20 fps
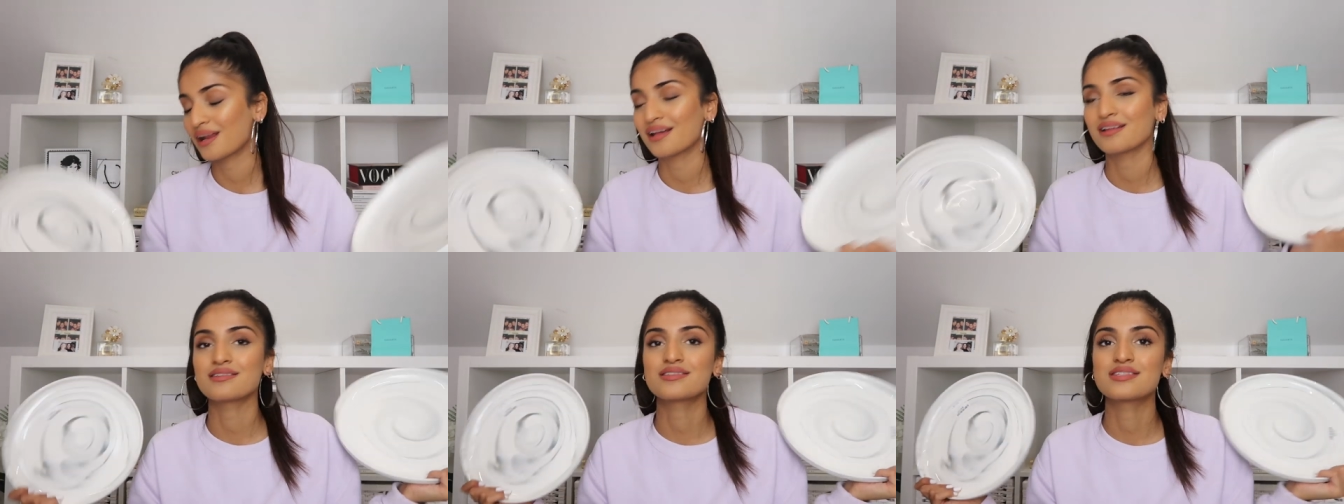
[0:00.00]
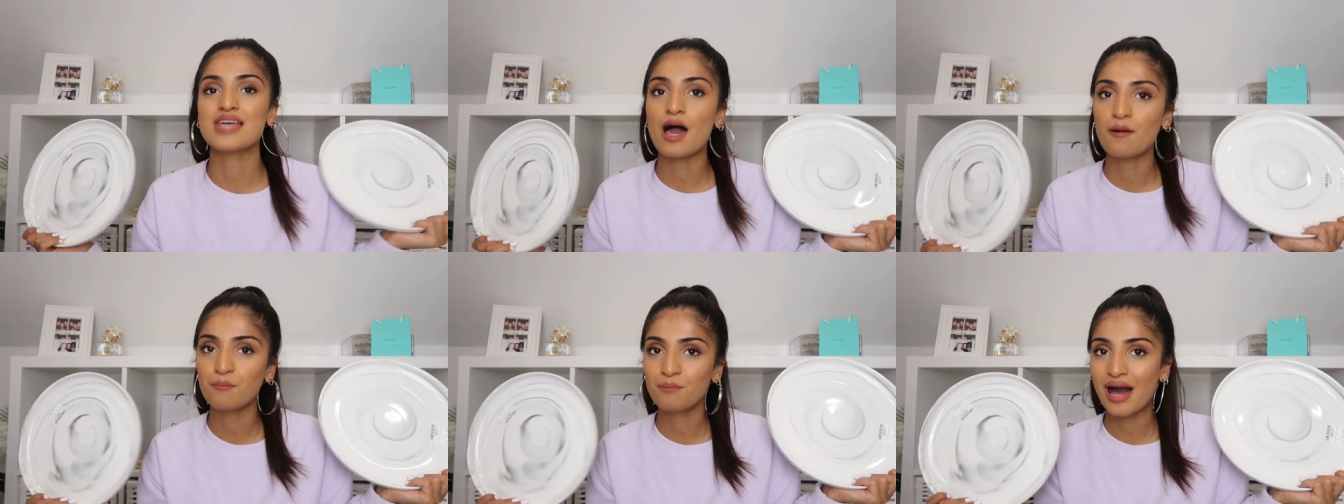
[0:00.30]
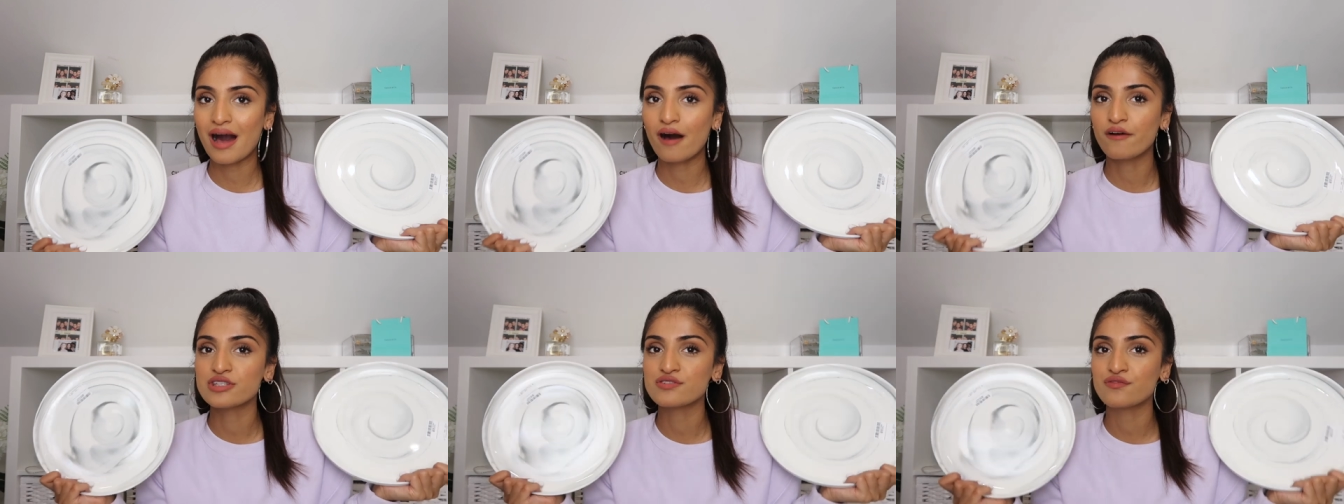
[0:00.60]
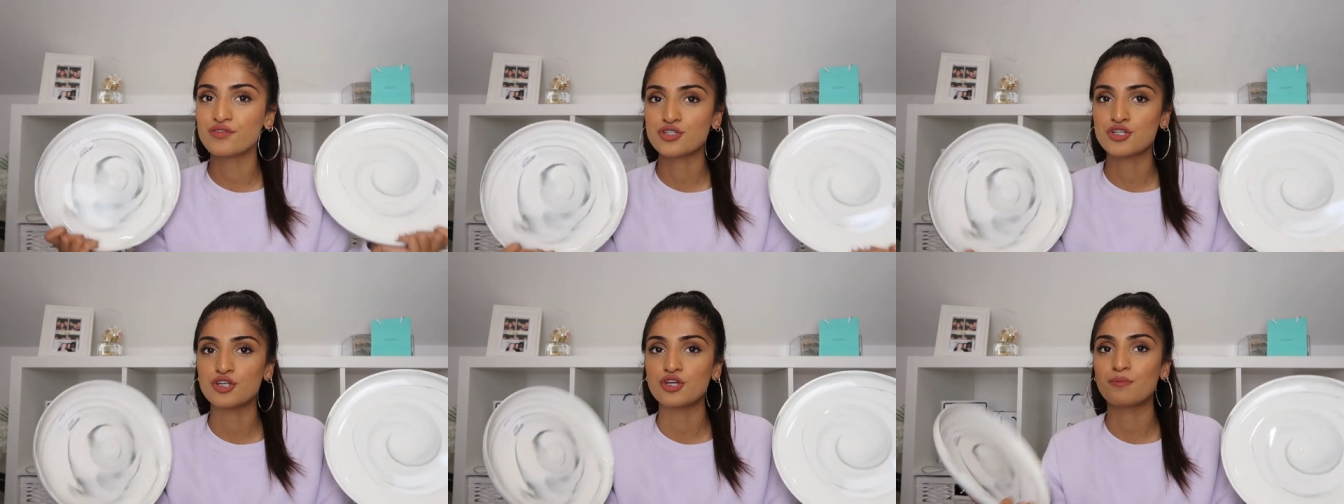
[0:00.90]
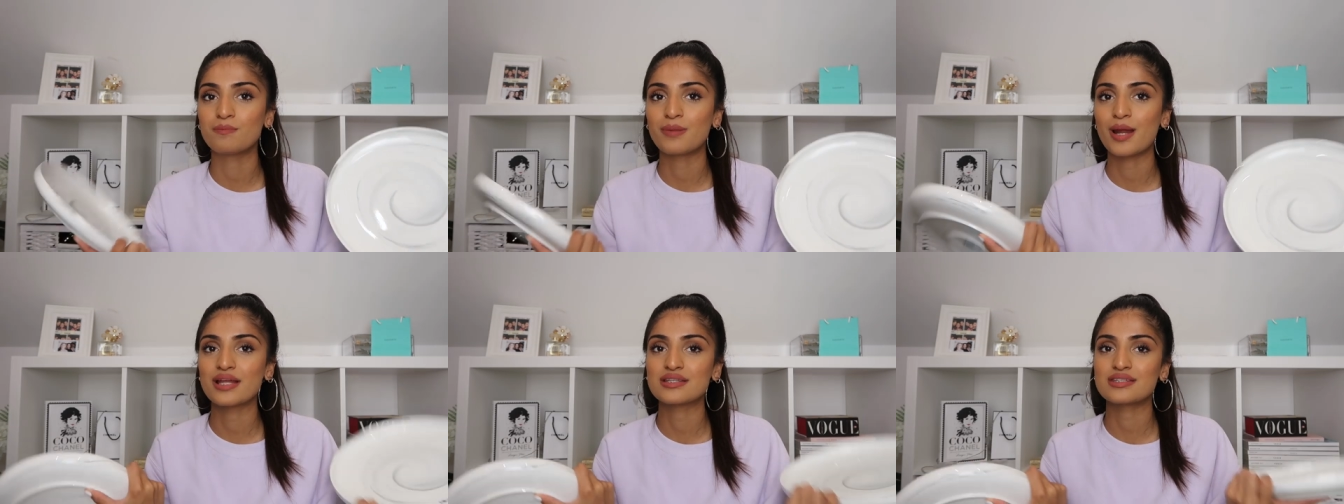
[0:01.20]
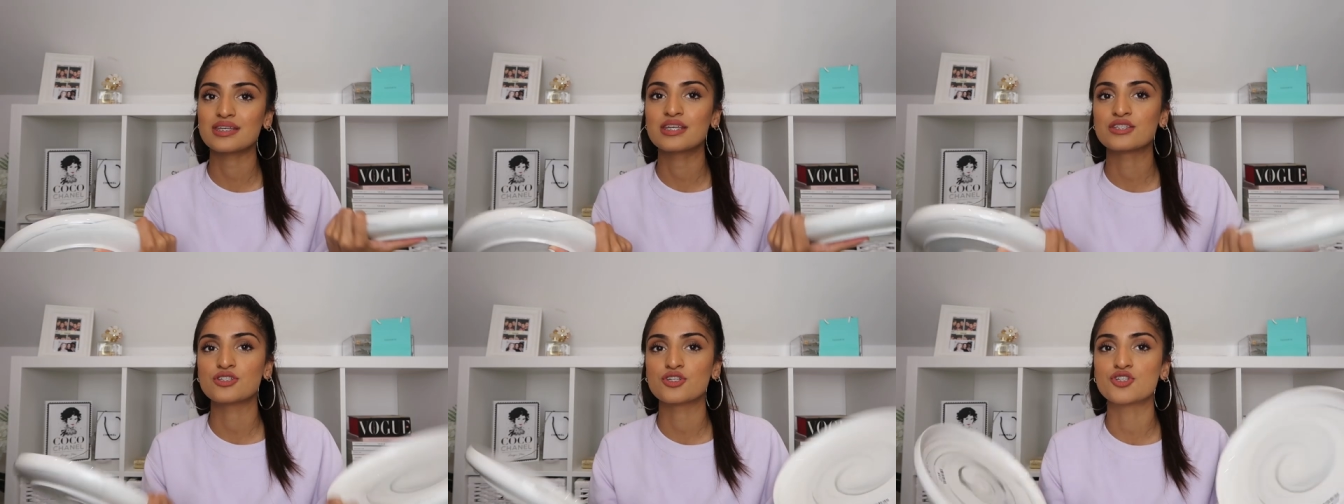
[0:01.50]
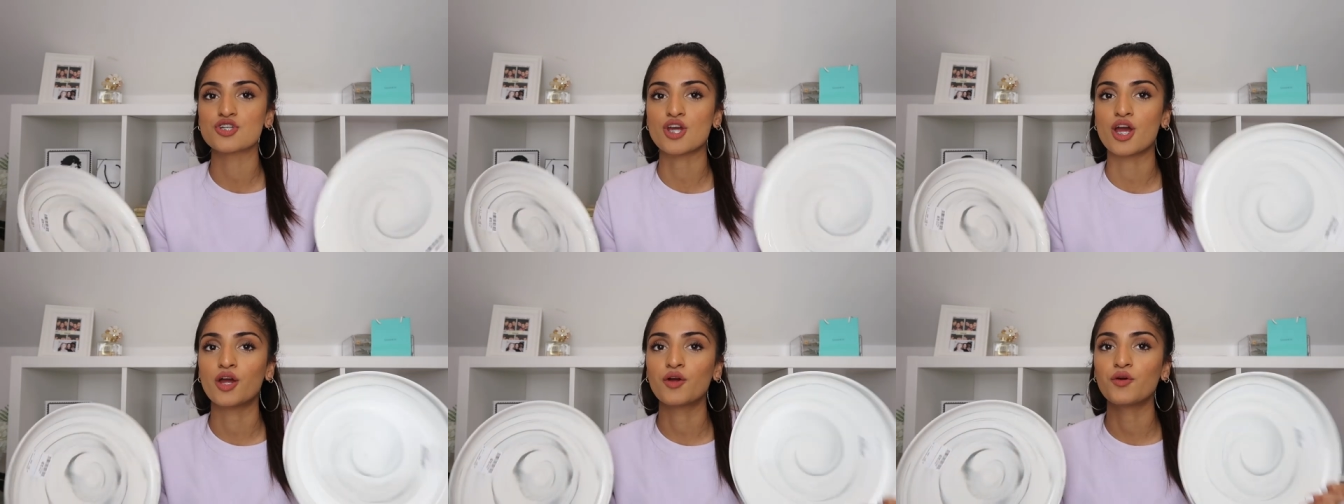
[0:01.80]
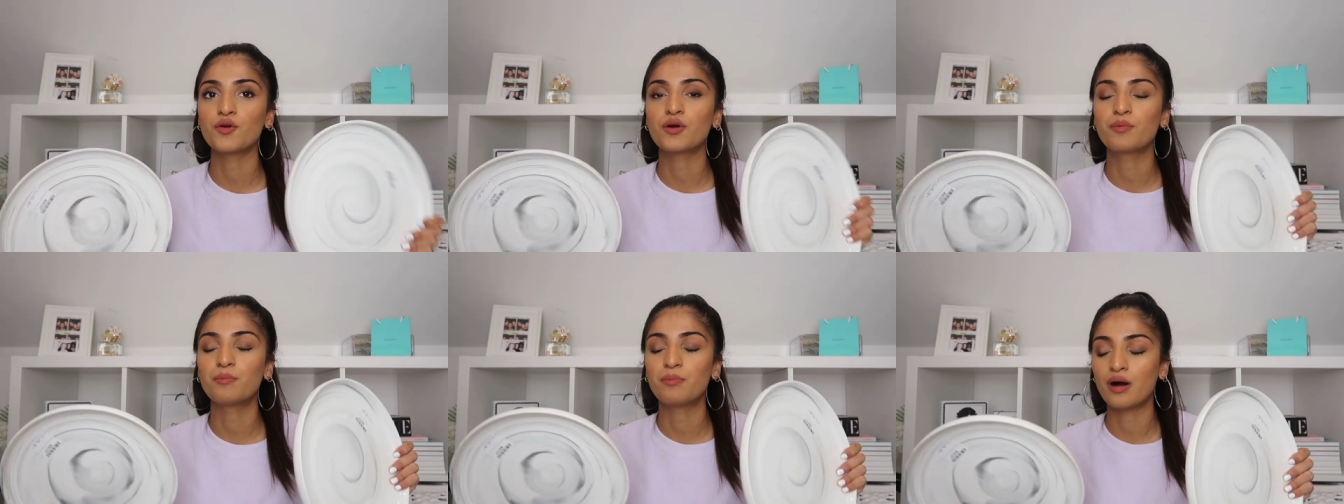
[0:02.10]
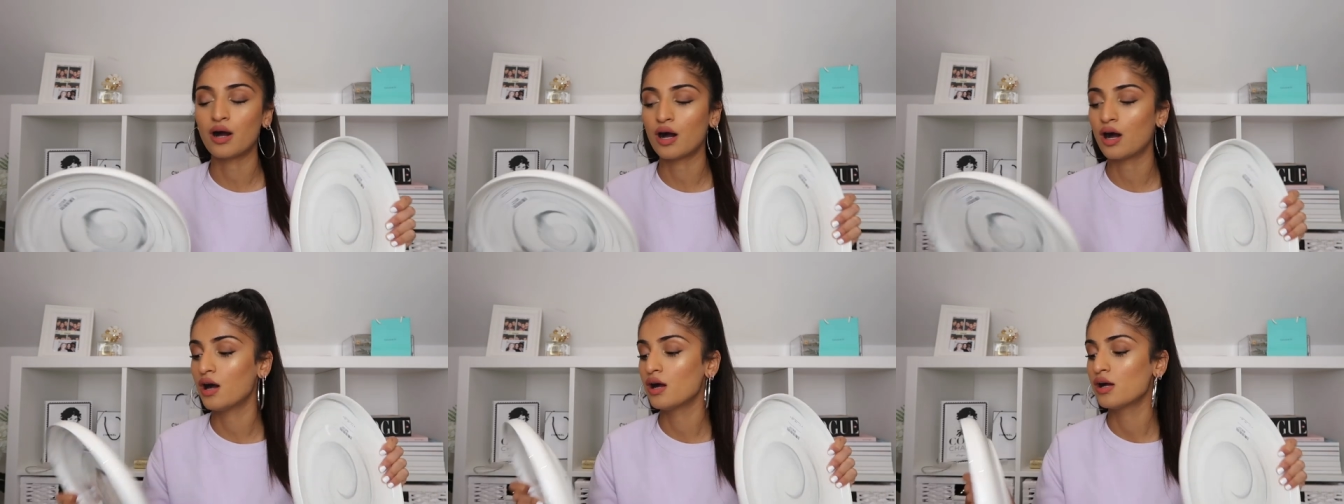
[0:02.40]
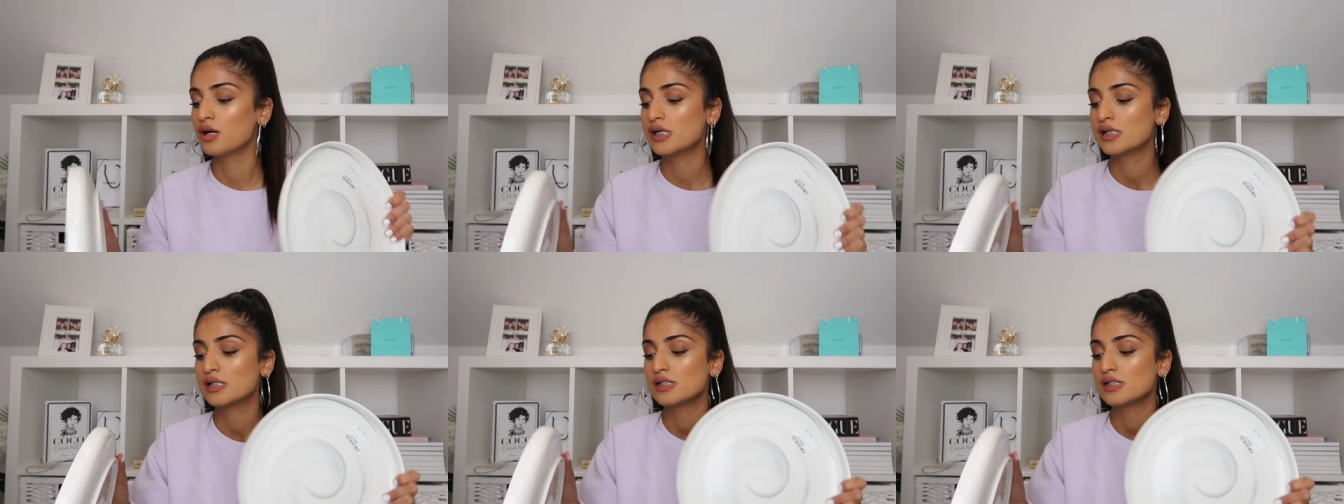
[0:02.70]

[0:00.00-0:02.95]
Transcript: like ten pounds for two plates is a joke, but